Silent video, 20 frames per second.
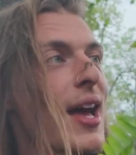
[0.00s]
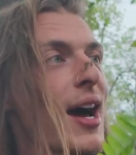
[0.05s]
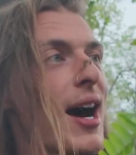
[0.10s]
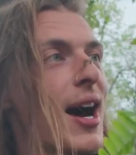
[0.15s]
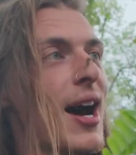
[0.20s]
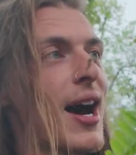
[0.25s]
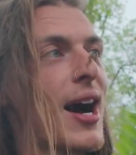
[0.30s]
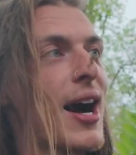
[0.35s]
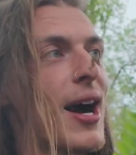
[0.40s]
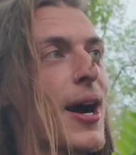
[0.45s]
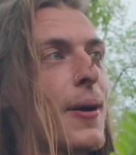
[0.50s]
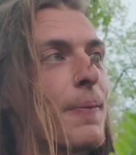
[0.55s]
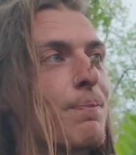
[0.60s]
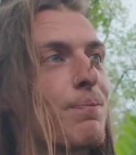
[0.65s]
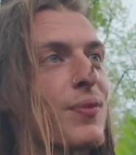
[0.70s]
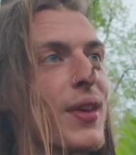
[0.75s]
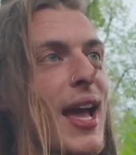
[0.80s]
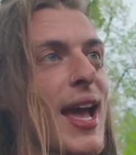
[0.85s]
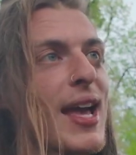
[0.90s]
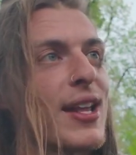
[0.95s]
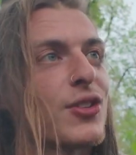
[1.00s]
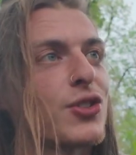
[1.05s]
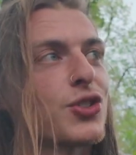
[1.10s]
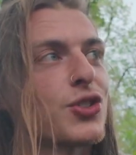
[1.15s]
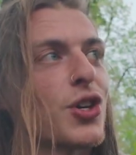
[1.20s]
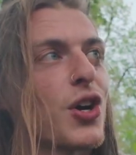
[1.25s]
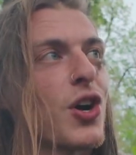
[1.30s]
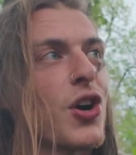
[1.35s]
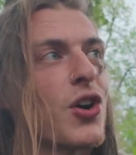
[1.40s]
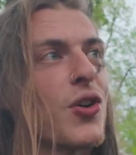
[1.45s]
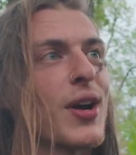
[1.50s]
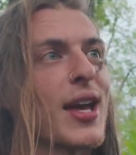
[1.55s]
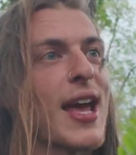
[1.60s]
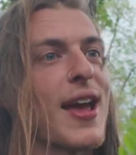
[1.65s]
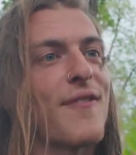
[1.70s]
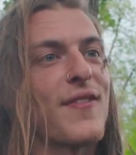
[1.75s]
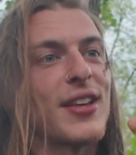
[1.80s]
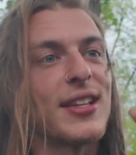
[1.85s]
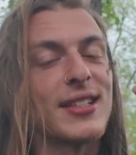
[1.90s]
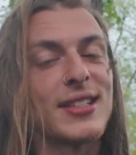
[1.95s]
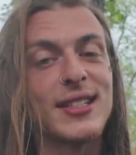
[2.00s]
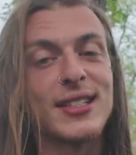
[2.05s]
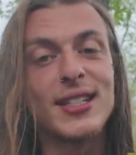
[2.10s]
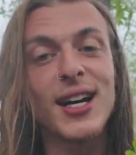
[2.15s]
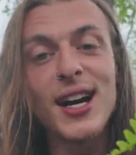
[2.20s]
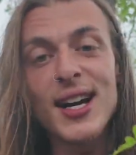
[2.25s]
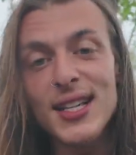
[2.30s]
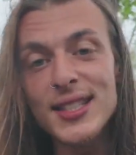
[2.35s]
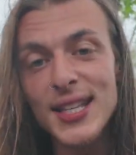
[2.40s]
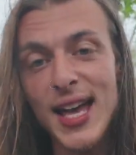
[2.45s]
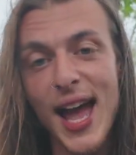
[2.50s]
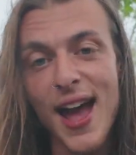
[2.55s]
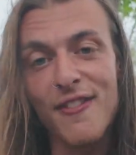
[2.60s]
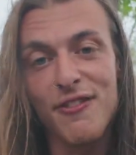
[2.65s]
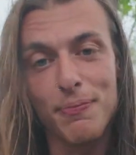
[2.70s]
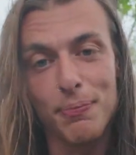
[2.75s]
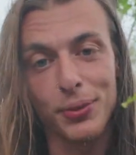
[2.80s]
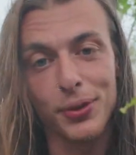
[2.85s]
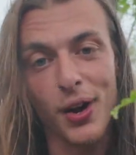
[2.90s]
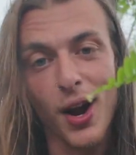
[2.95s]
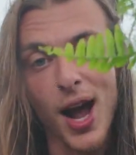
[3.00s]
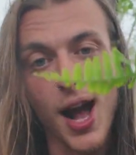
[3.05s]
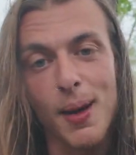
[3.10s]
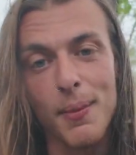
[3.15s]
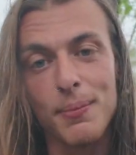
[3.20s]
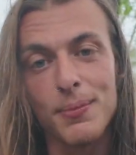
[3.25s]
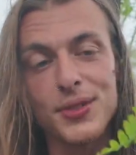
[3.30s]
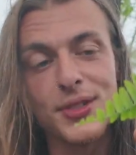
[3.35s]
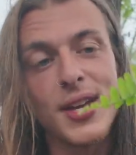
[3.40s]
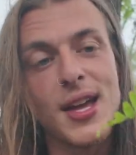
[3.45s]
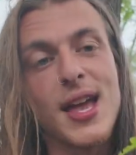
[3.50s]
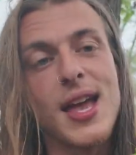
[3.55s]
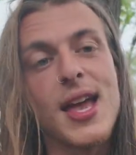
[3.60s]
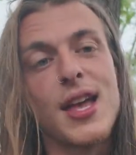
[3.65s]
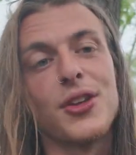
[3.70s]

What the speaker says: And so if it does have problems,